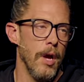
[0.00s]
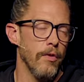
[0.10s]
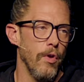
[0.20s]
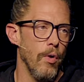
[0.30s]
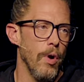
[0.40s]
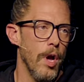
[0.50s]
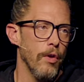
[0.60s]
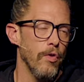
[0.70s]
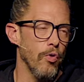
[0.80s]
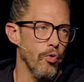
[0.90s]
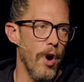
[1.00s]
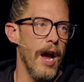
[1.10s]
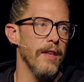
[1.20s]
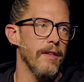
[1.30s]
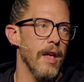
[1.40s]
So
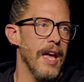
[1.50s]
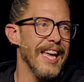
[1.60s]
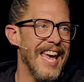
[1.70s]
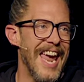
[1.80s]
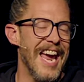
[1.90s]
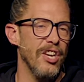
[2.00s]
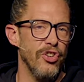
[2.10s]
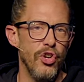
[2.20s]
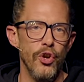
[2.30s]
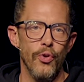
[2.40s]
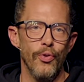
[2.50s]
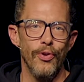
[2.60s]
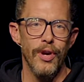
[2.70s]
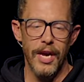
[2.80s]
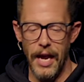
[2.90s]
Christ can't do.
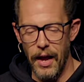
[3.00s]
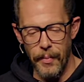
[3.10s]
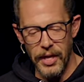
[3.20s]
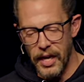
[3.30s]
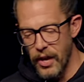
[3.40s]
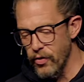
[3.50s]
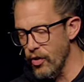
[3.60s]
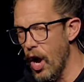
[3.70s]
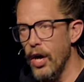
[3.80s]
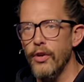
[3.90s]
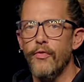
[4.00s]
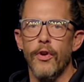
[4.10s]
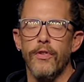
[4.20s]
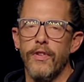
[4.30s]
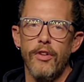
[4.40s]
And I mean, again, there's 100
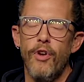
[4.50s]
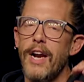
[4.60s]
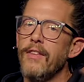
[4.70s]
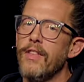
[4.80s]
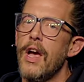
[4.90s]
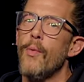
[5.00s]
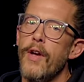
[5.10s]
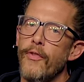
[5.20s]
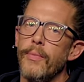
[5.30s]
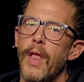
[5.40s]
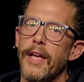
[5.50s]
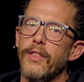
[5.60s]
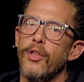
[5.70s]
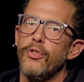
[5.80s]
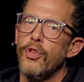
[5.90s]
verses. I try to stay away from
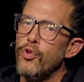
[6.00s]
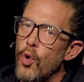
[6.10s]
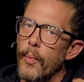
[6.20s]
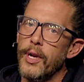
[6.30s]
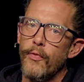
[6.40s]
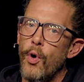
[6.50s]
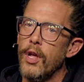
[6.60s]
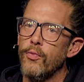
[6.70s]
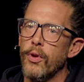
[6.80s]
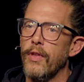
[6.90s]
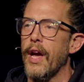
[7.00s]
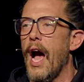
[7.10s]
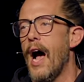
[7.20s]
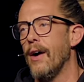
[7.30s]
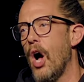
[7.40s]
like the normative ones where it's like,
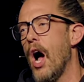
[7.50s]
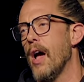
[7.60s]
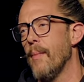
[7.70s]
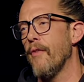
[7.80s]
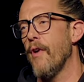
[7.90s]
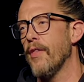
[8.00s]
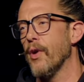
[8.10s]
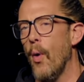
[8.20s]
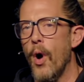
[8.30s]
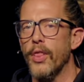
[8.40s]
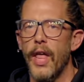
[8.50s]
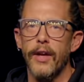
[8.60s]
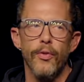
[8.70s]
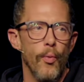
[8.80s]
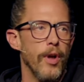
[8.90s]
I and my Father are one,
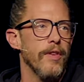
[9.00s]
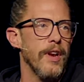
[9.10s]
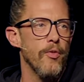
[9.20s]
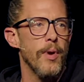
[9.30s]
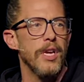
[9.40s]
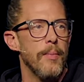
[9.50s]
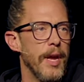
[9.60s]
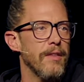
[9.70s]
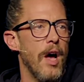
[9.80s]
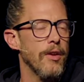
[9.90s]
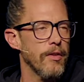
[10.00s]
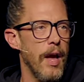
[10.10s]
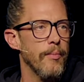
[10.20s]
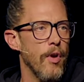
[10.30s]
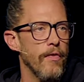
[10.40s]
like the ones that everybody debates 100
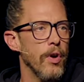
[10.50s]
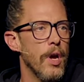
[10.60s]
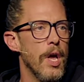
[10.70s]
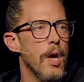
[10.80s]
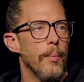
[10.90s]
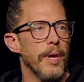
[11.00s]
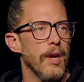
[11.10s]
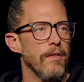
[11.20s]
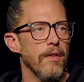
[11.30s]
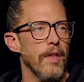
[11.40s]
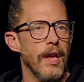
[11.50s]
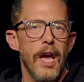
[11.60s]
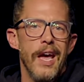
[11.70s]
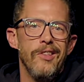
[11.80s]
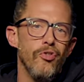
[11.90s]
times over, because it's
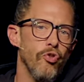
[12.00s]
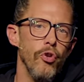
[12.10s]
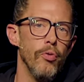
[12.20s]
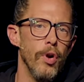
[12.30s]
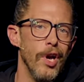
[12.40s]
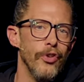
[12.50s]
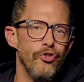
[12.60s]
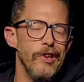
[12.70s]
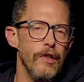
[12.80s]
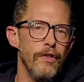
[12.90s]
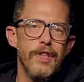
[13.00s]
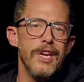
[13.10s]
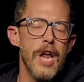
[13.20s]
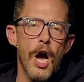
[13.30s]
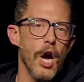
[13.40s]
like, it's true. Jesus
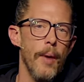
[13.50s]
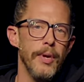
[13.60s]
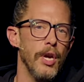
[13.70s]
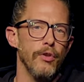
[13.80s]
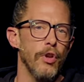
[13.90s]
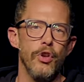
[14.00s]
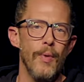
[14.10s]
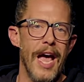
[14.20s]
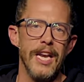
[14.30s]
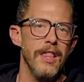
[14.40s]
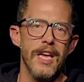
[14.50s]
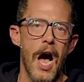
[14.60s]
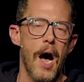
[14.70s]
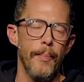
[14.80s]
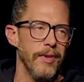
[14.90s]
did not come here to do
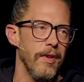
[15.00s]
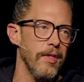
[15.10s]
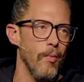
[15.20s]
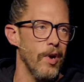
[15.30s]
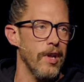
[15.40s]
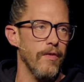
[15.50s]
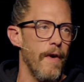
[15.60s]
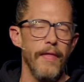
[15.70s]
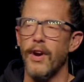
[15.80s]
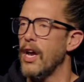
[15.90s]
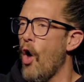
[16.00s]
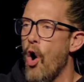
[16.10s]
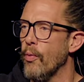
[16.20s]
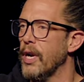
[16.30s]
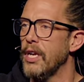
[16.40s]
anything opposite than what his Father had
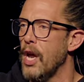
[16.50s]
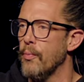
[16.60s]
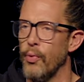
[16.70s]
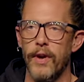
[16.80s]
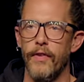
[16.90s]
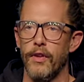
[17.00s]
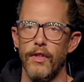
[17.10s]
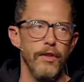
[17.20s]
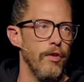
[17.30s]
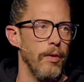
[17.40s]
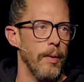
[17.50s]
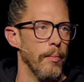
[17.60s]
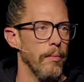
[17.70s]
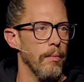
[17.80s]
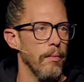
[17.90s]
already done previously to him.
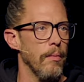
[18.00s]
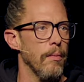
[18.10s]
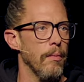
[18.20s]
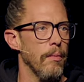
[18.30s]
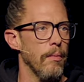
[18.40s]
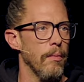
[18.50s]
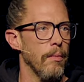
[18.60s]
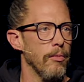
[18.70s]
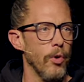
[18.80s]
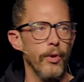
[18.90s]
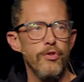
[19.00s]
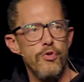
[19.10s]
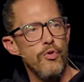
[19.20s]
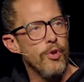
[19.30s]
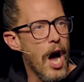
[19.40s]
There was
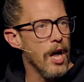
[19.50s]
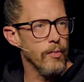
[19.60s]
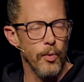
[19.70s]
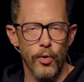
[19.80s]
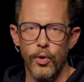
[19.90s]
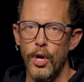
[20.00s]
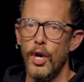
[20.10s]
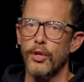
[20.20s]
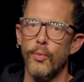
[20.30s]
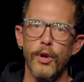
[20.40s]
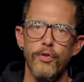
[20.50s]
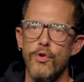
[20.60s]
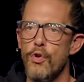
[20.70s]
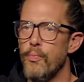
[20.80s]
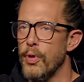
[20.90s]
no new gospel. There was
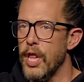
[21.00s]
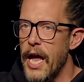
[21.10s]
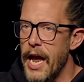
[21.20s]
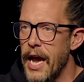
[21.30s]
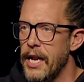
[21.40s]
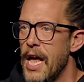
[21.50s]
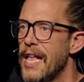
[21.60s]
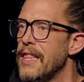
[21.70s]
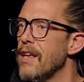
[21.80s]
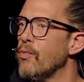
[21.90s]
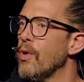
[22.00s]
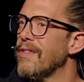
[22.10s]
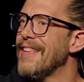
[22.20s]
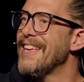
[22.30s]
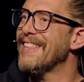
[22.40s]
no new plan. This
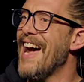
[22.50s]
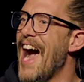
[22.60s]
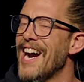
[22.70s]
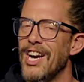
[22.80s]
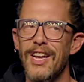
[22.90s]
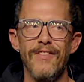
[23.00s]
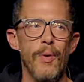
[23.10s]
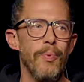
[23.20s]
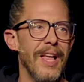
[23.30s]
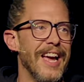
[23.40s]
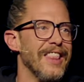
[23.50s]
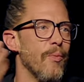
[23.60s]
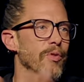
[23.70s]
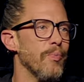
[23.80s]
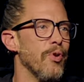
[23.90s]
was the entirety of the plan
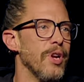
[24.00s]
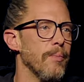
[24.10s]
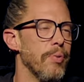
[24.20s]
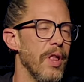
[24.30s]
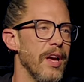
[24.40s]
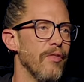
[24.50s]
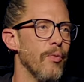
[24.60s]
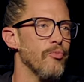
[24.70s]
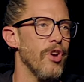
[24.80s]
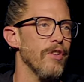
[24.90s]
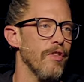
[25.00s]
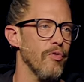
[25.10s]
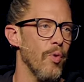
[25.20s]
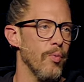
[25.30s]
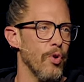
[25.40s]
that was put in place from
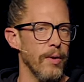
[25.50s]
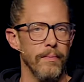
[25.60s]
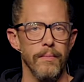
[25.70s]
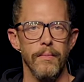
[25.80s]
Genesis 1:1.